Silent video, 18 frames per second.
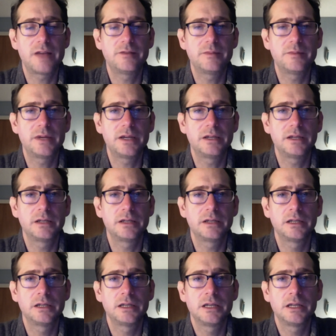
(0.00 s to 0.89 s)
having you me. So that was
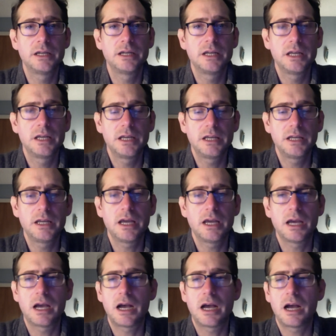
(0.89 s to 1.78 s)
great, much. Todd. Thanks so much.
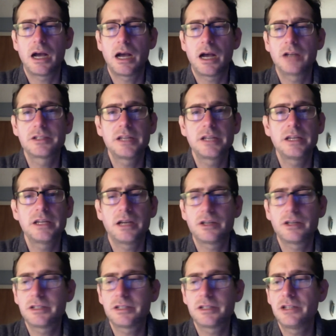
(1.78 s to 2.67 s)
Yeah, I'll say, this
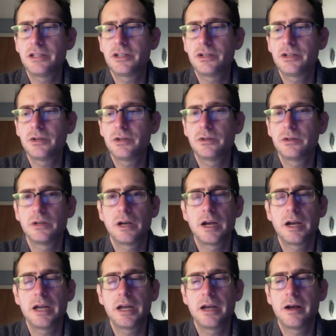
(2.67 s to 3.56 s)
I'll say awesome. too.
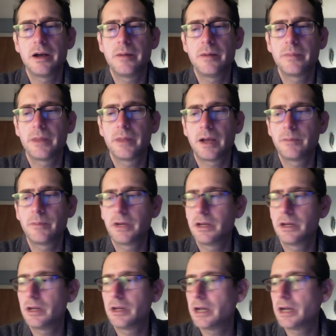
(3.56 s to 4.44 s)
I um, I'm
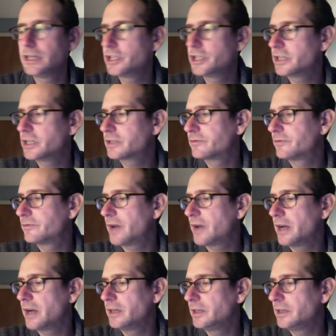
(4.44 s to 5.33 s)
gonna. I just
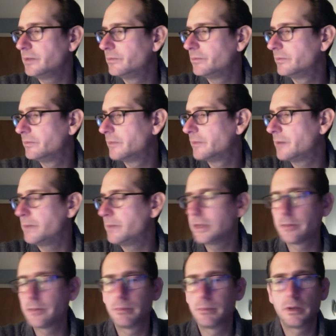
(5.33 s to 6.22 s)
finally, I bit
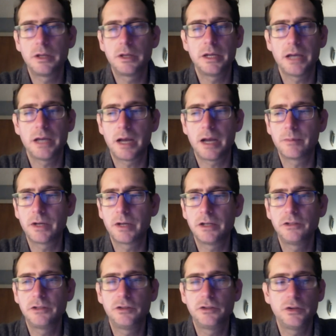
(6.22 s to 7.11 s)
the bullet. I'm
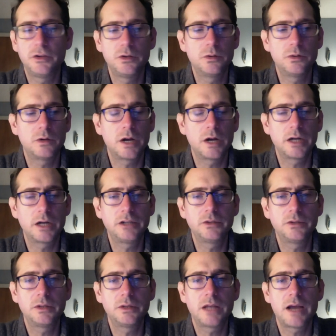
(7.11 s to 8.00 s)
gonna do. I'm gonna
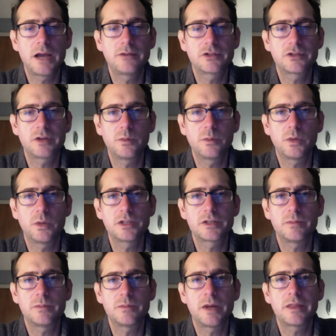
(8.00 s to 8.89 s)
do a live stream
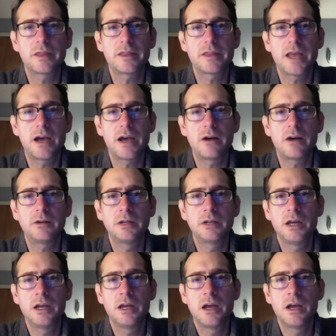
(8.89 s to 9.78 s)
once a month now.
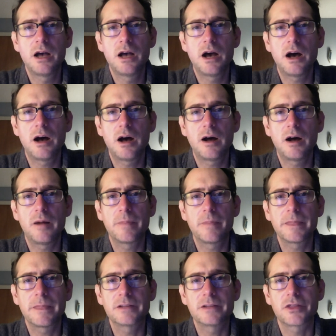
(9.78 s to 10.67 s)
Um,
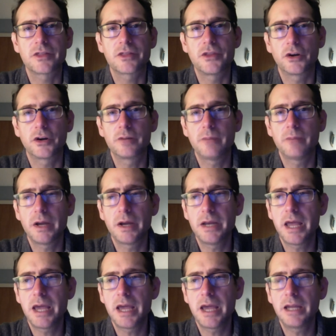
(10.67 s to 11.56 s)
it's the third
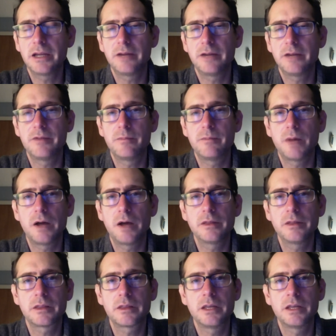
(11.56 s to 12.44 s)
Monday of the
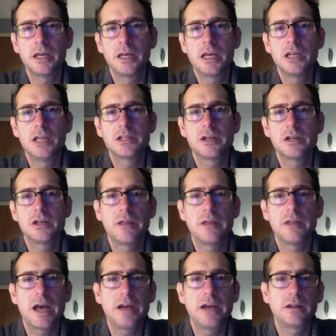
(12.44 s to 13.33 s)
month, so
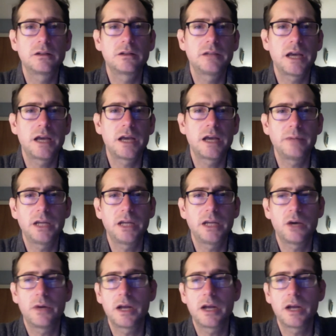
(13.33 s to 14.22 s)
that'll that'll be
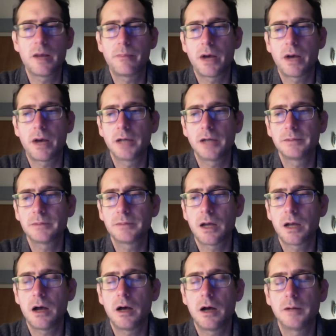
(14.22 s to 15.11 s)
going up on
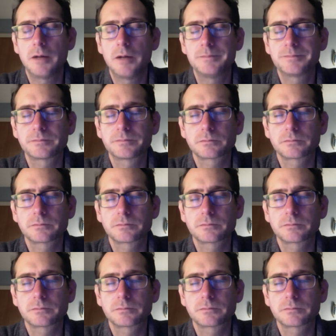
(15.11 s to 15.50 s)
um,